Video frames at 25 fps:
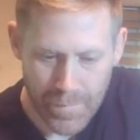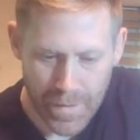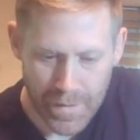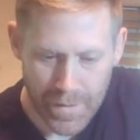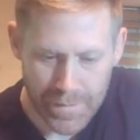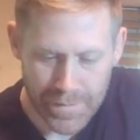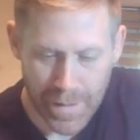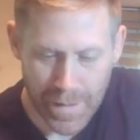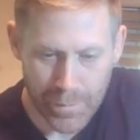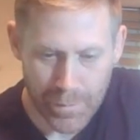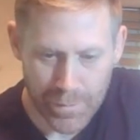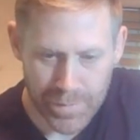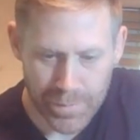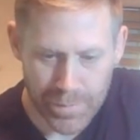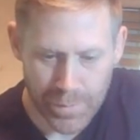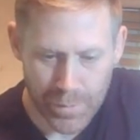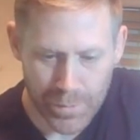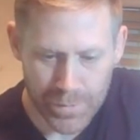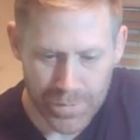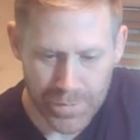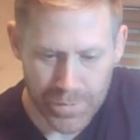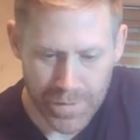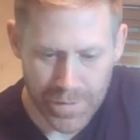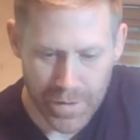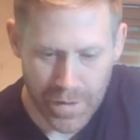
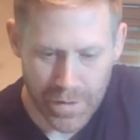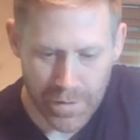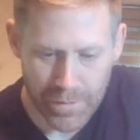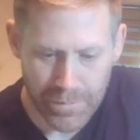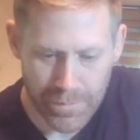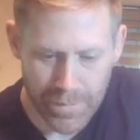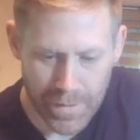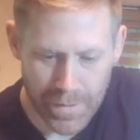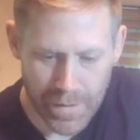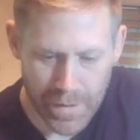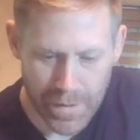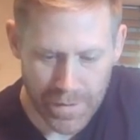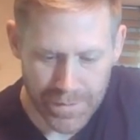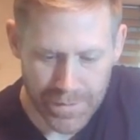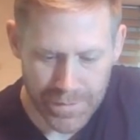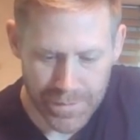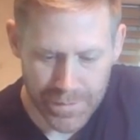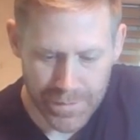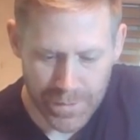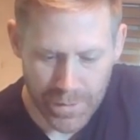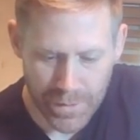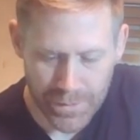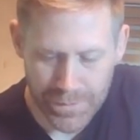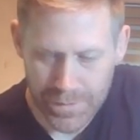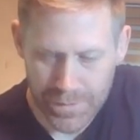tablespoons of
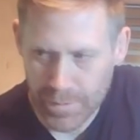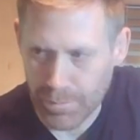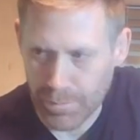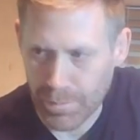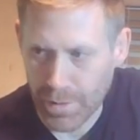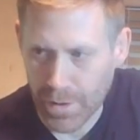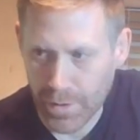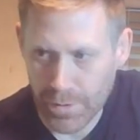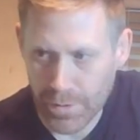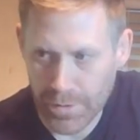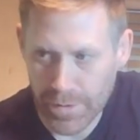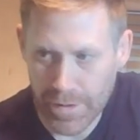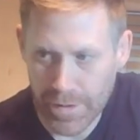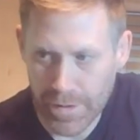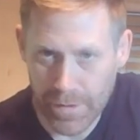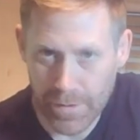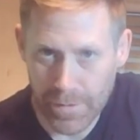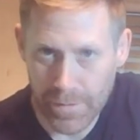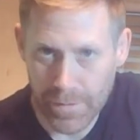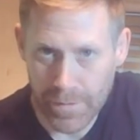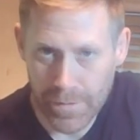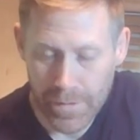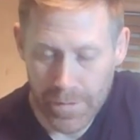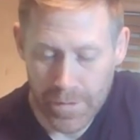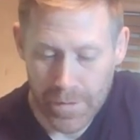unsalted butter
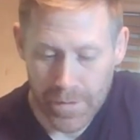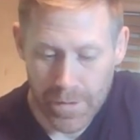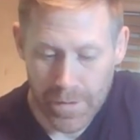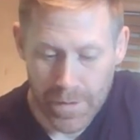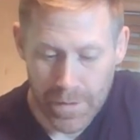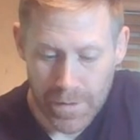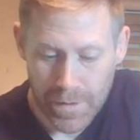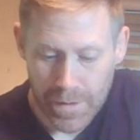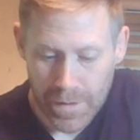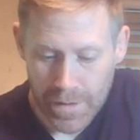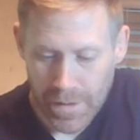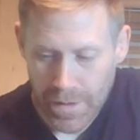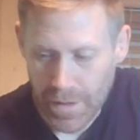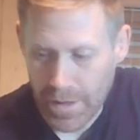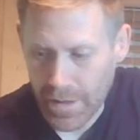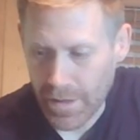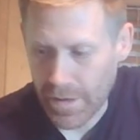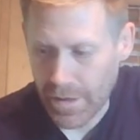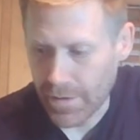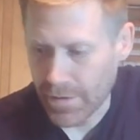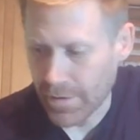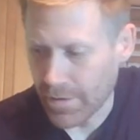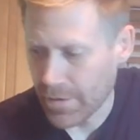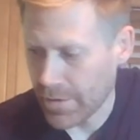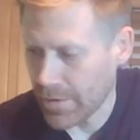here,
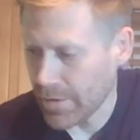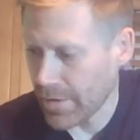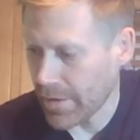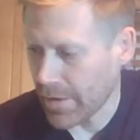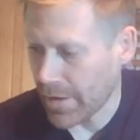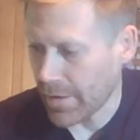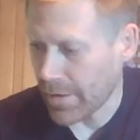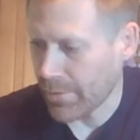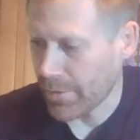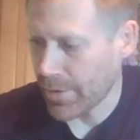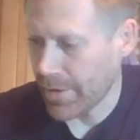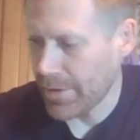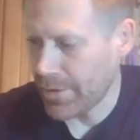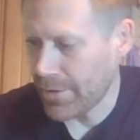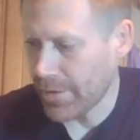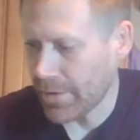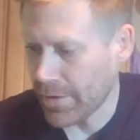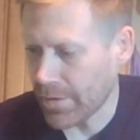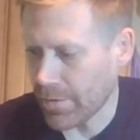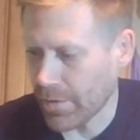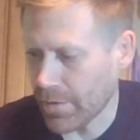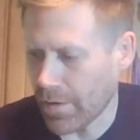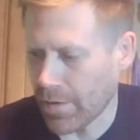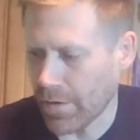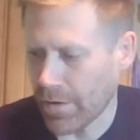and I've already
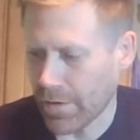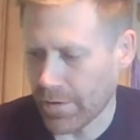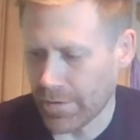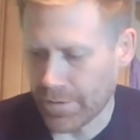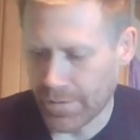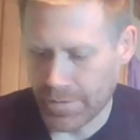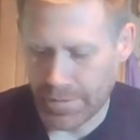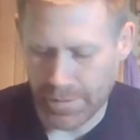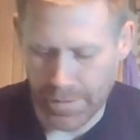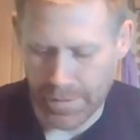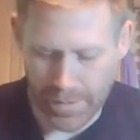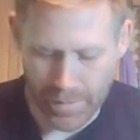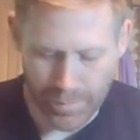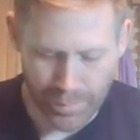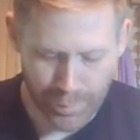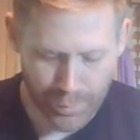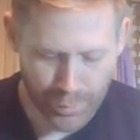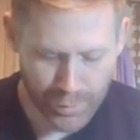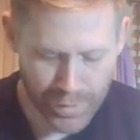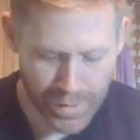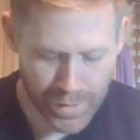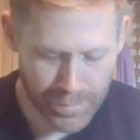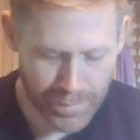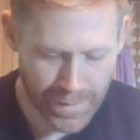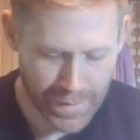done a
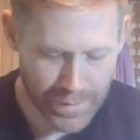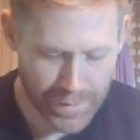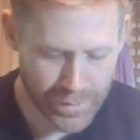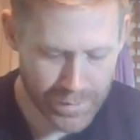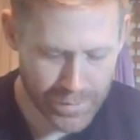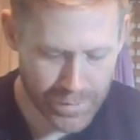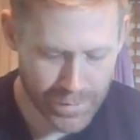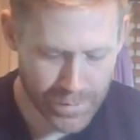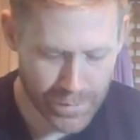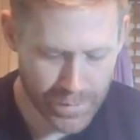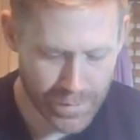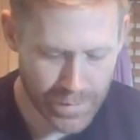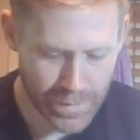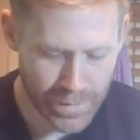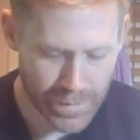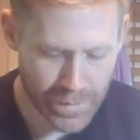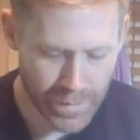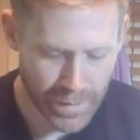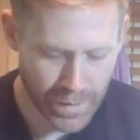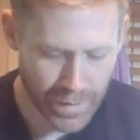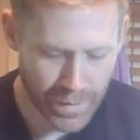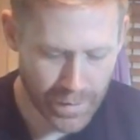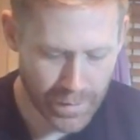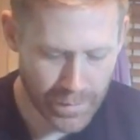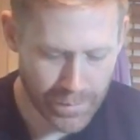pre-mixture
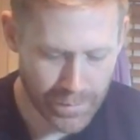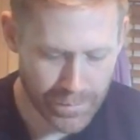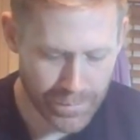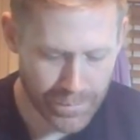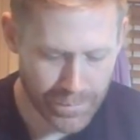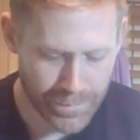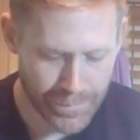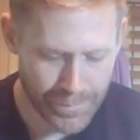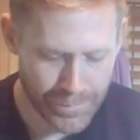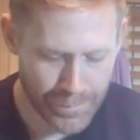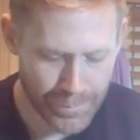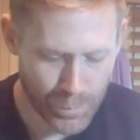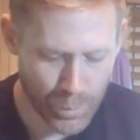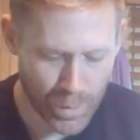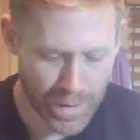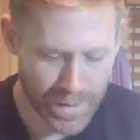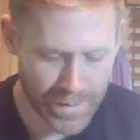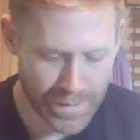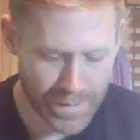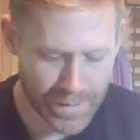of 1